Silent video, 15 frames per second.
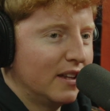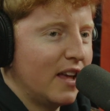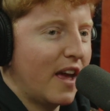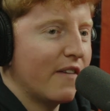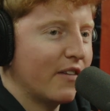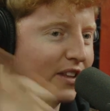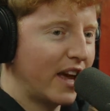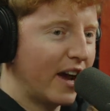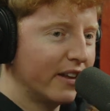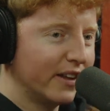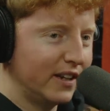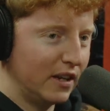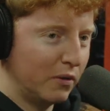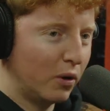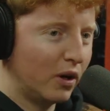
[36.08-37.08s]
They have like the
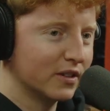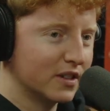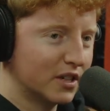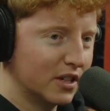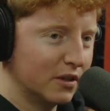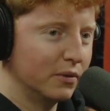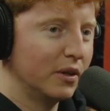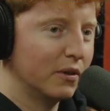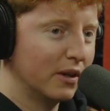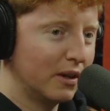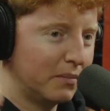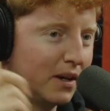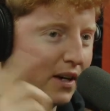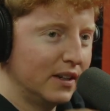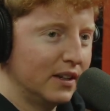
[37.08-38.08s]
LED walls and shit when you were up
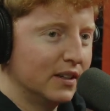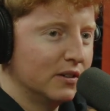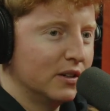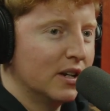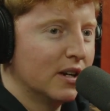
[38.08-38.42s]
behind you.